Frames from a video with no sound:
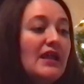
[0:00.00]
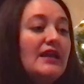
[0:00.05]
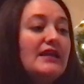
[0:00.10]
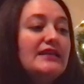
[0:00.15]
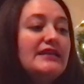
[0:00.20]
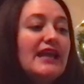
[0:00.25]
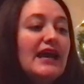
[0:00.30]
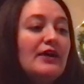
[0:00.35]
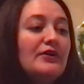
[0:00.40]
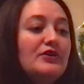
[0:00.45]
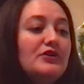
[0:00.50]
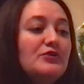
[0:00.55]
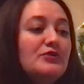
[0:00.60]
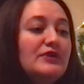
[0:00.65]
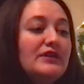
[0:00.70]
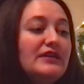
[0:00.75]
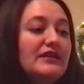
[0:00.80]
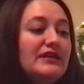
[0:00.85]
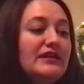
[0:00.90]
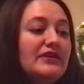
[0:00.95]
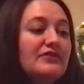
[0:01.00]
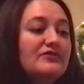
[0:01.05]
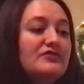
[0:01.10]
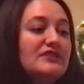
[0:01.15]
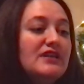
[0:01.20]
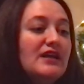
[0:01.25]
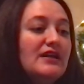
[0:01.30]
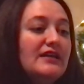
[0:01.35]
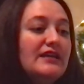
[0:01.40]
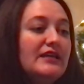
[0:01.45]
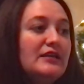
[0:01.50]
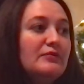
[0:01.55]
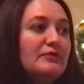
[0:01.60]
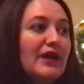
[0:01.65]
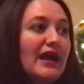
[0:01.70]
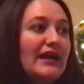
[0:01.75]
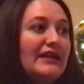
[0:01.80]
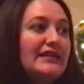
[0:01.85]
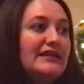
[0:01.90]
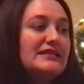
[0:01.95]
Now you can give Duncan
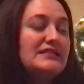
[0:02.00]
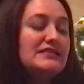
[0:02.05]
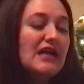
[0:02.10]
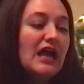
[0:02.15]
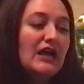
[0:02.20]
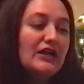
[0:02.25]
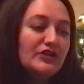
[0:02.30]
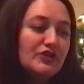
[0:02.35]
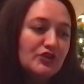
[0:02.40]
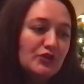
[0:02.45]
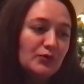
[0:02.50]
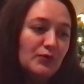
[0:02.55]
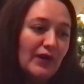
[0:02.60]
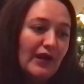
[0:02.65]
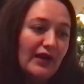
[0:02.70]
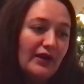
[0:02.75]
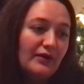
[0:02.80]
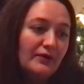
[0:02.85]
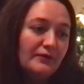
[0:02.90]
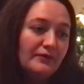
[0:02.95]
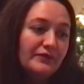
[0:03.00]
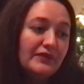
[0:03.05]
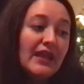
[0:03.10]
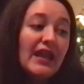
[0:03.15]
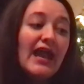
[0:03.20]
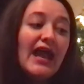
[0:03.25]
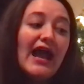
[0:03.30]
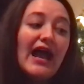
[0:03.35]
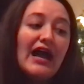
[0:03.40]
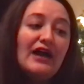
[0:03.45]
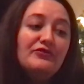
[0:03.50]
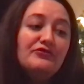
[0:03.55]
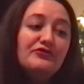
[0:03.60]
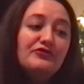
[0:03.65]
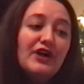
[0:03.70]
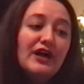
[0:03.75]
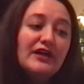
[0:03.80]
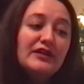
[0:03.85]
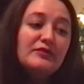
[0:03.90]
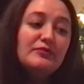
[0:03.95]
back his underwear. Have
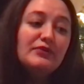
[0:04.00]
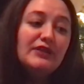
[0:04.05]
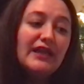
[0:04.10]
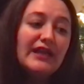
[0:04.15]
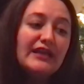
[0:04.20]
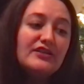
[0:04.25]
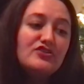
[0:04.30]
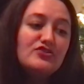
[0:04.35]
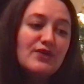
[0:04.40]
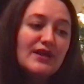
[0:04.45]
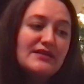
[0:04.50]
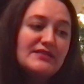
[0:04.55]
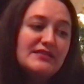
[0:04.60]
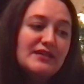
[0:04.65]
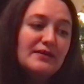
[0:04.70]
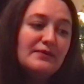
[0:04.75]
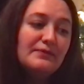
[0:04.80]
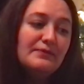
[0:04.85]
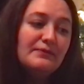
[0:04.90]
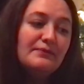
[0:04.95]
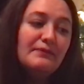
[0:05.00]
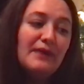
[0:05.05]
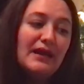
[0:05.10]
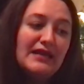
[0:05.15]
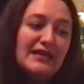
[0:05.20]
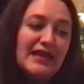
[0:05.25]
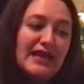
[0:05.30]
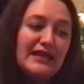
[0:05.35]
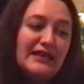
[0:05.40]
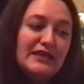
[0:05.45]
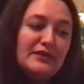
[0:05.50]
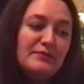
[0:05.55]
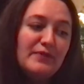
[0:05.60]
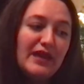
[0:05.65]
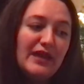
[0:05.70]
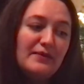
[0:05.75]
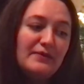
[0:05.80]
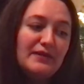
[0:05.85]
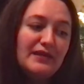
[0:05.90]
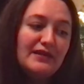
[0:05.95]
fun playing dress up, my naked
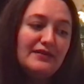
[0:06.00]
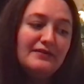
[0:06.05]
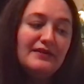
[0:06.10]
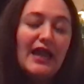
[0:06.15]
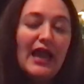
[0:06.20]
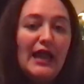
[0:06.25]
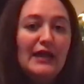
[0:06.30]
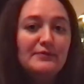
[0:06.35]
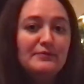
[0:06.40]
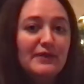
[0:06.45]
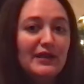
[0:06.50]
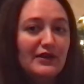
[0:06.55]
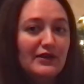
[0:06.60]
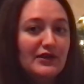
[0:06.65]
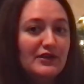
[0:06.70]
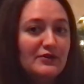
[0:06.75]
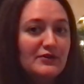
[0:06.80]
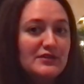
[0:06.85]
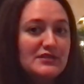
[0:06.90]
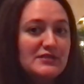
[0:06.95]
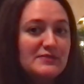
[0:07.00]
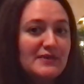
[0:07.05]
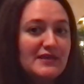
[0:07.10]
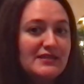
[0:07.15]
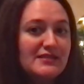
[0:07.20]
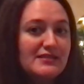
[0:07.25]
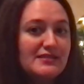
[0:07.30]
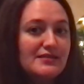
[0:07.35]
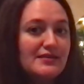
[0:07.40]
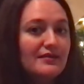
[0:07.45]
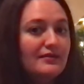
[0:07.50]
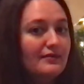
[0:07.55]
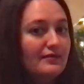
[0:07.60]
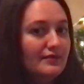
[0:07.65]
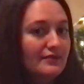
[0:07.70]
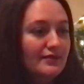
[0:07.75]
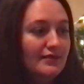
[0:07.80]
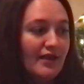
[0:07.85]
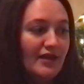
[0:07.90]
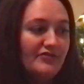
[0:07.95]
baby, and Merry Christmas.
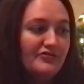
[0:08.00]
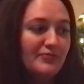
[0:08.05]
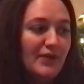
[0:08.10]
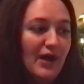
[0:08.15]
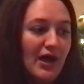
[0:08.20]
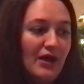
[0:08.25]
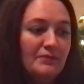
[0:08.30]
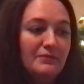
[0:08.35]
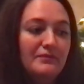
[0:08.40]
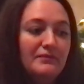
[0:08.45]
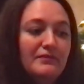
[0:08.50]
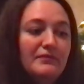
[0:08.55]
Love, Mom.